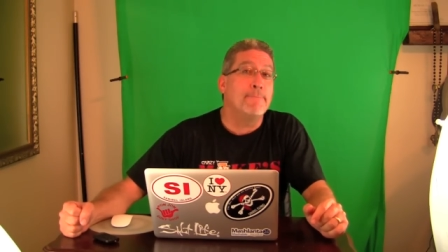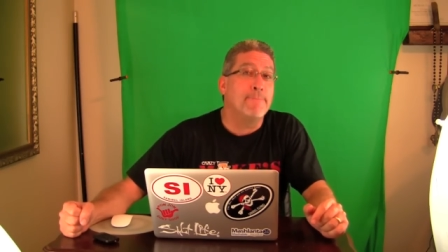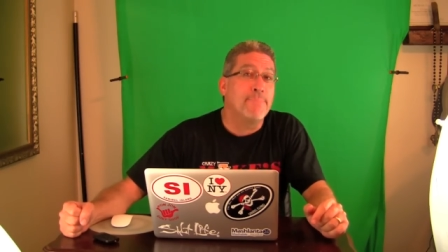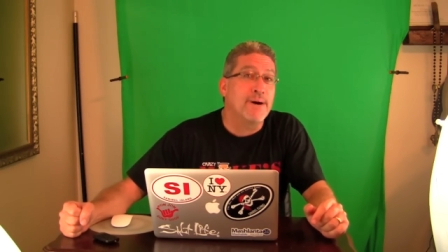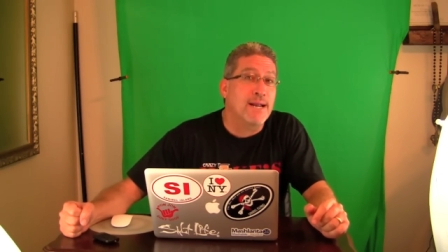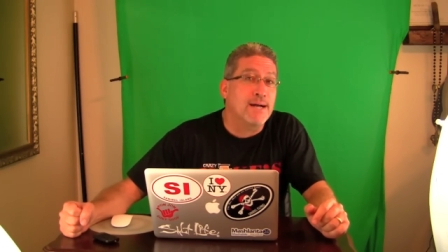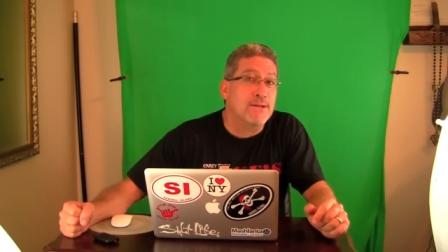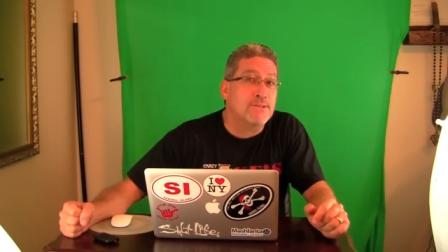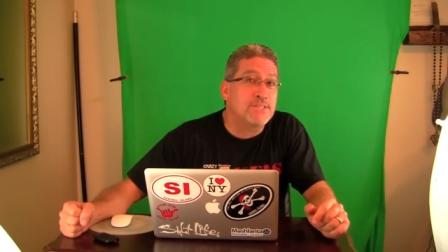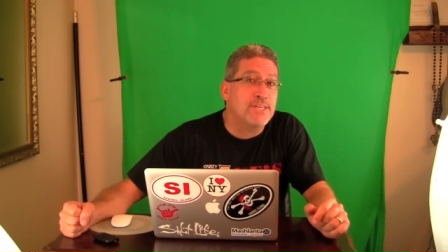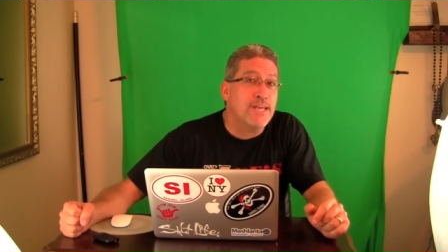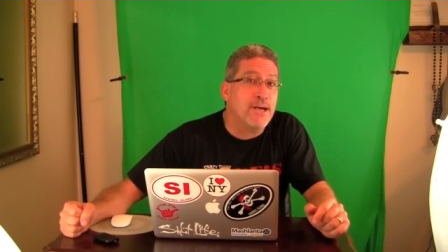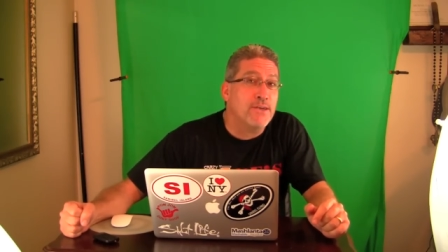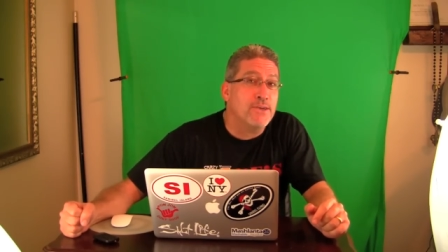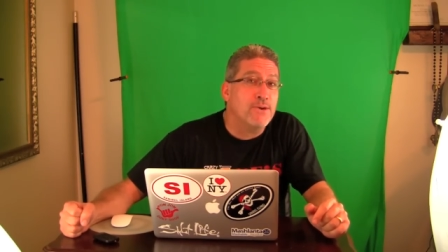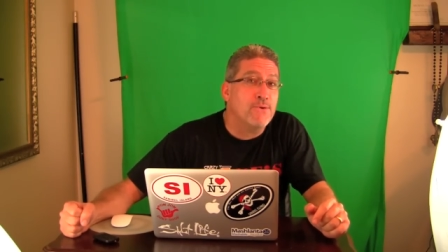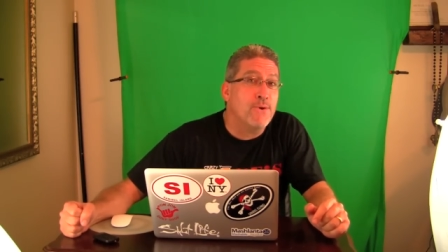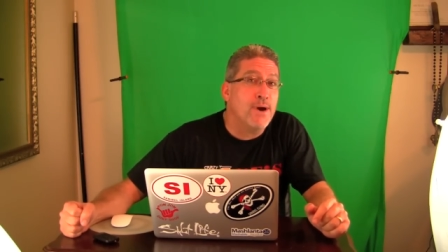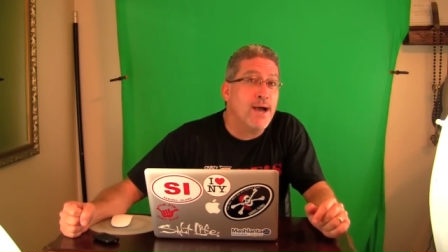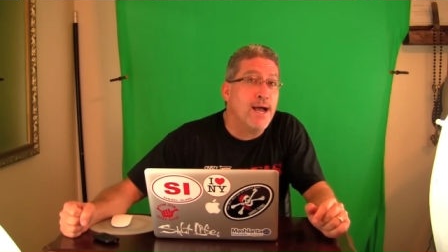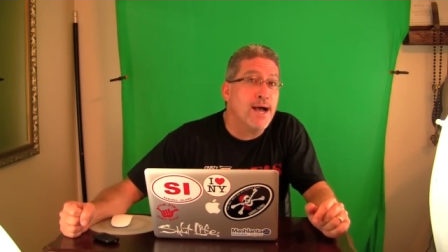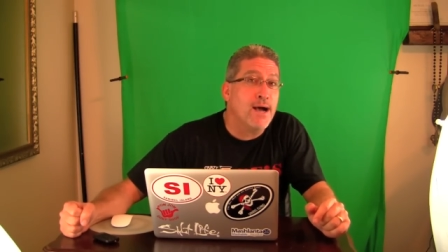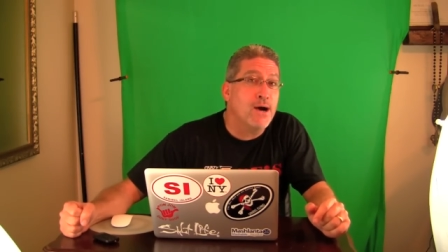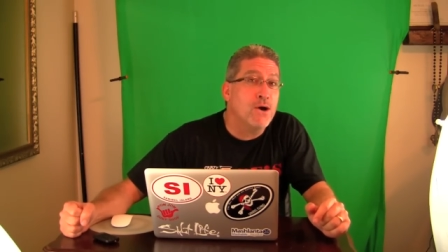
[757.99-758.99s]
but I'll tell
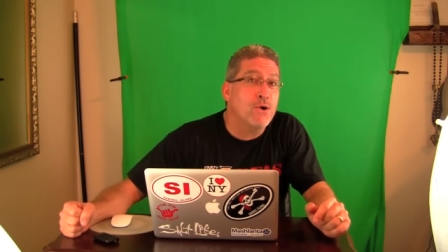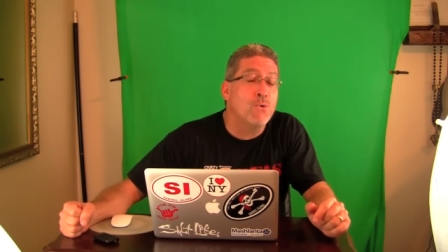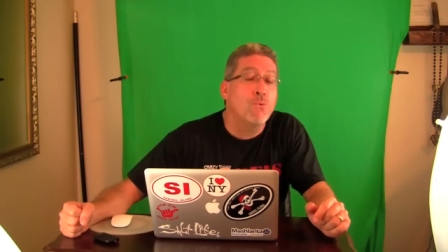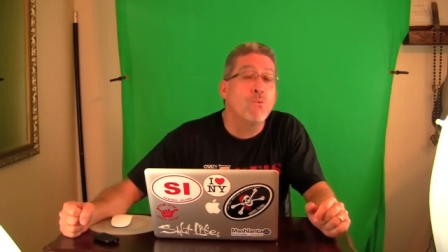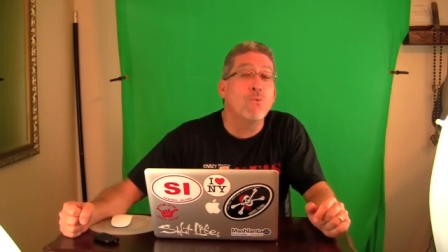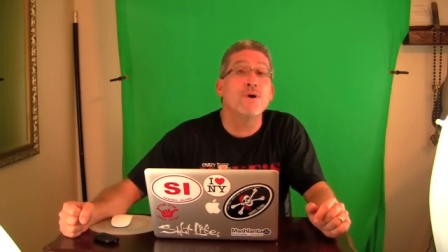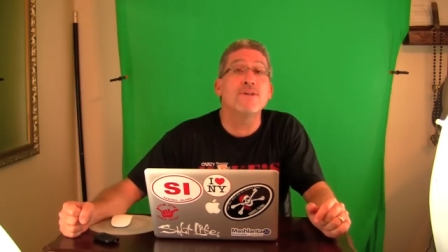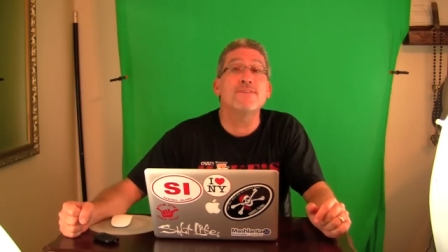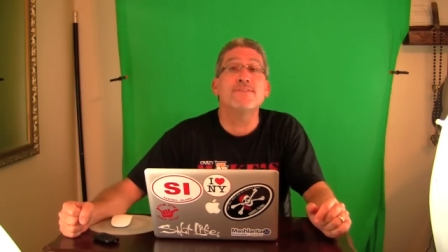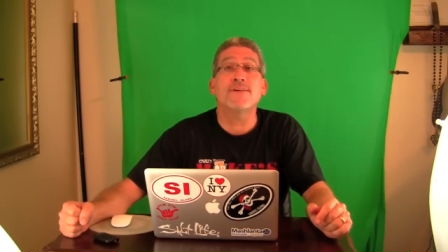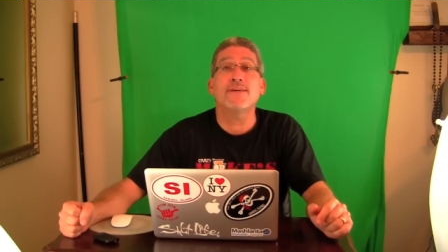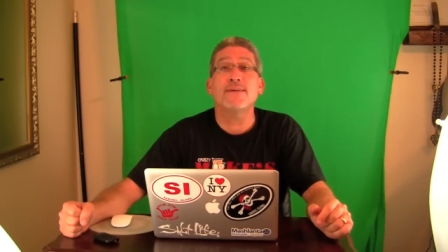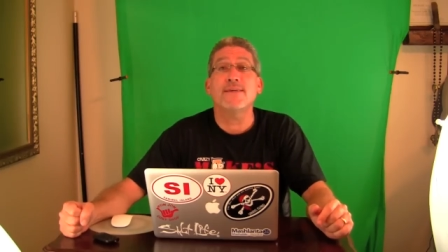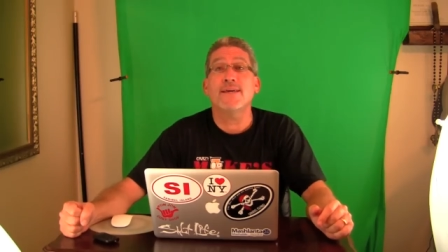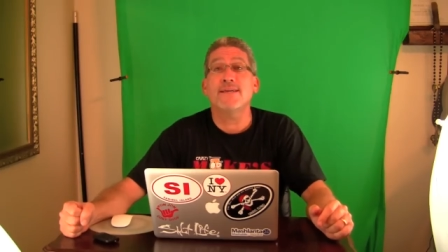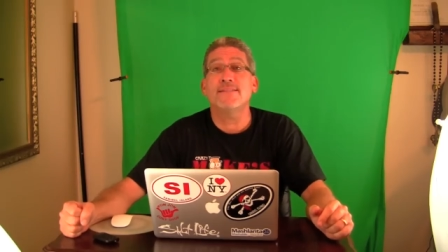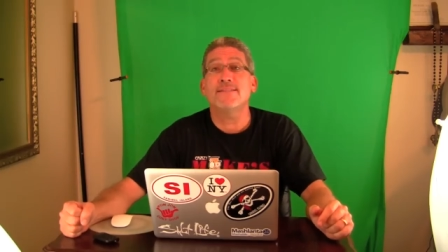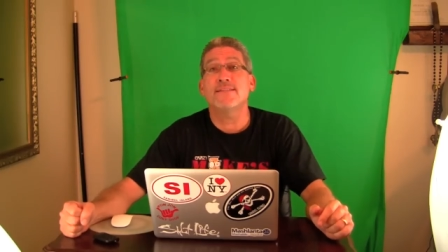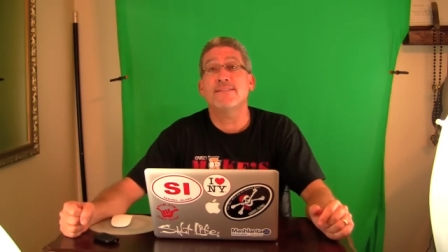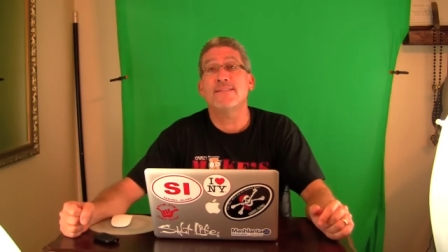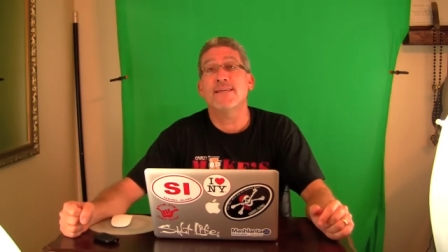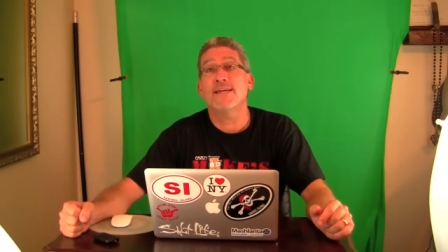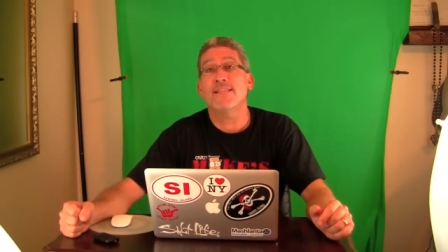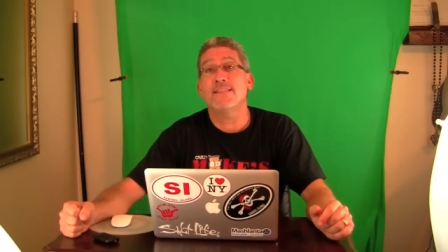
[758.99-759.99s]
you how once I
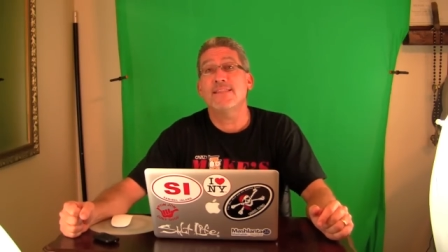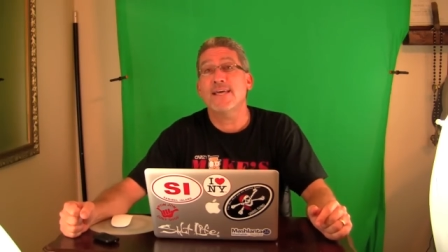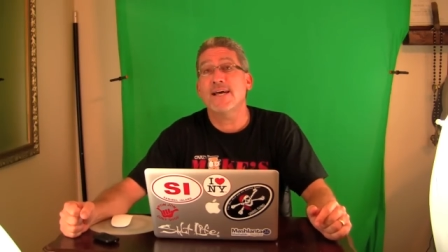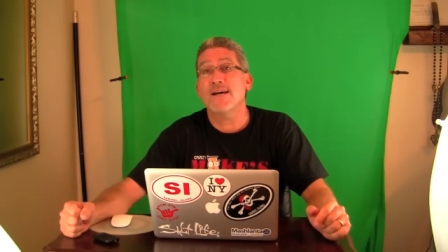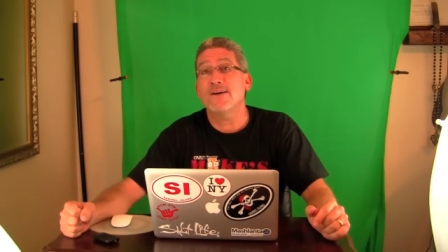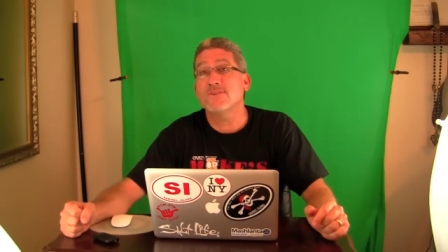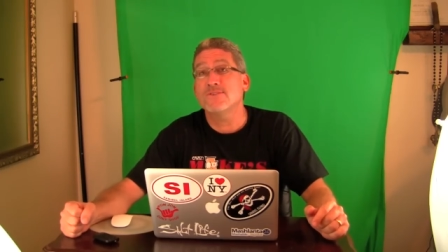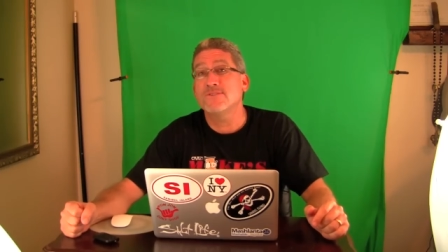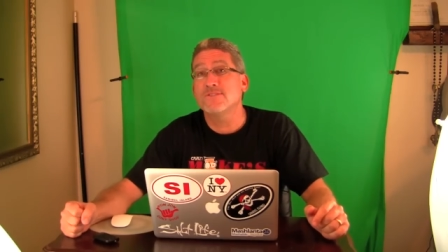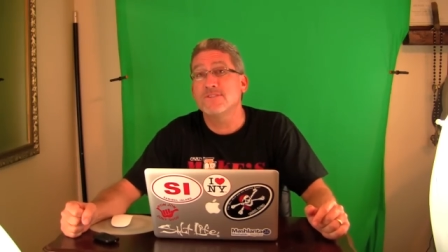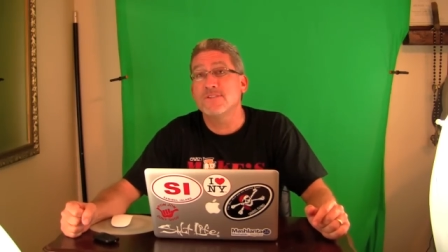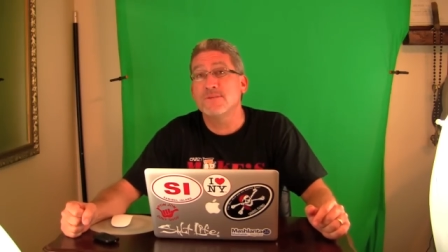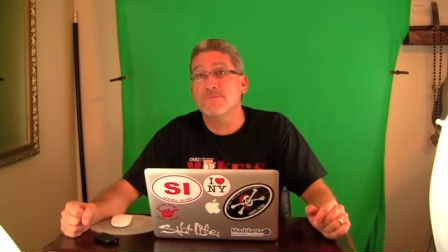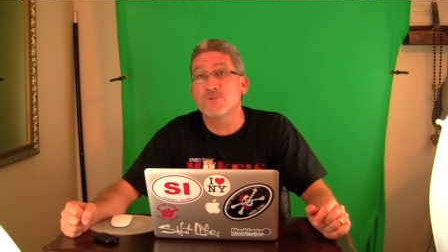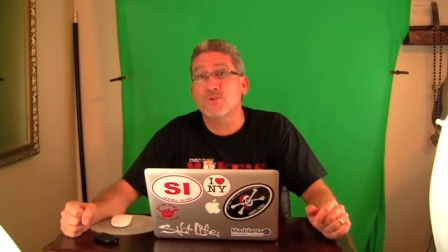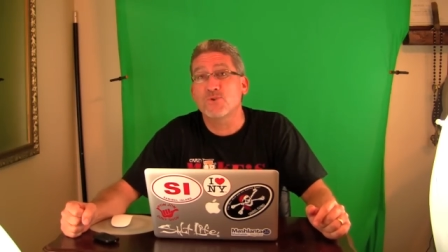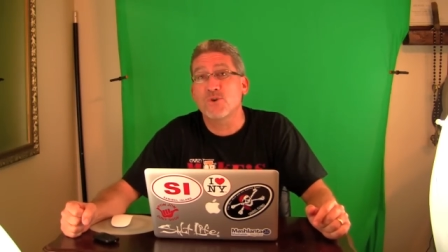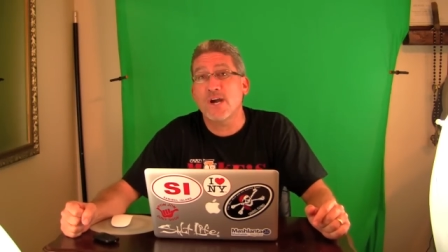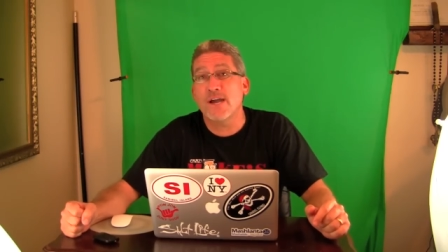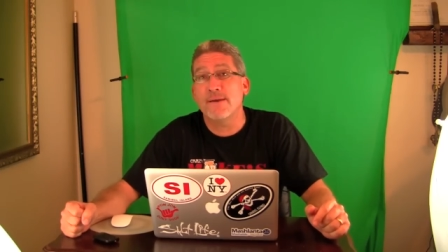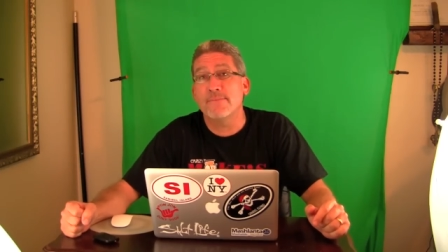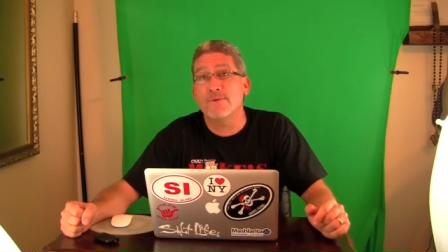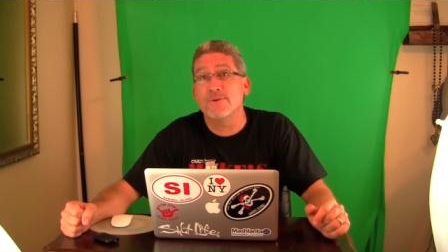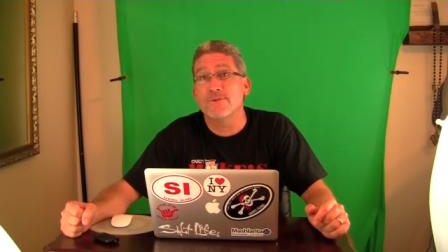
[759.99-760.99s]
get to 10,000
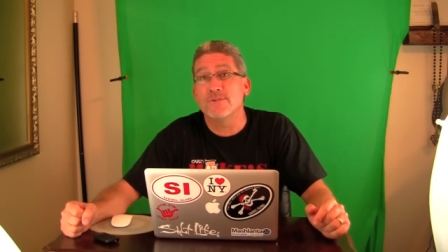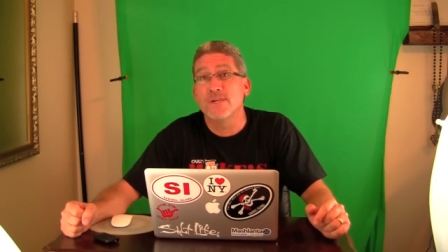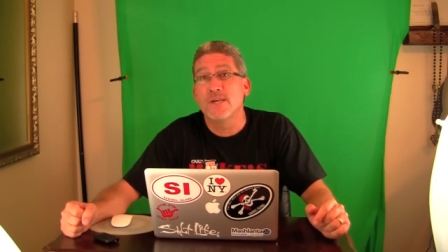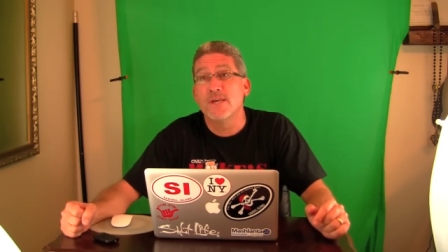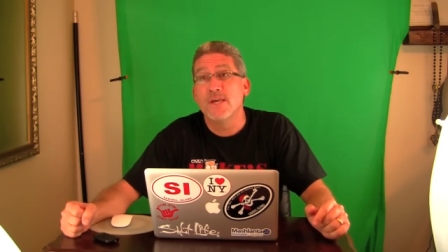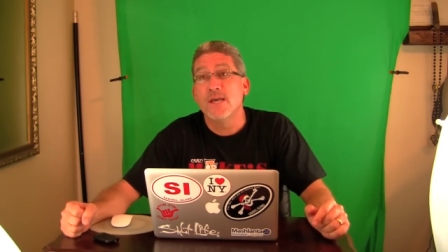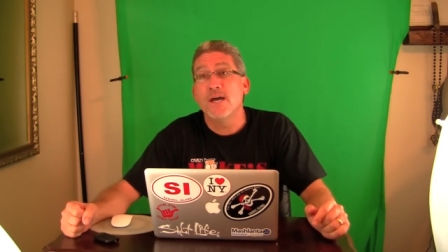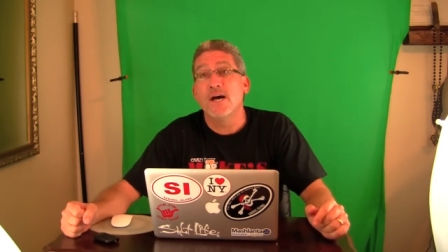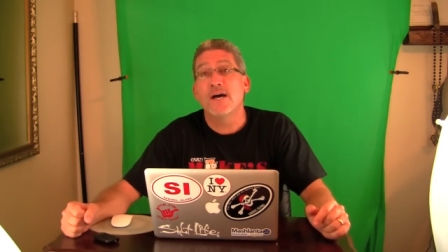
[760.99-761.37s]
subscribers.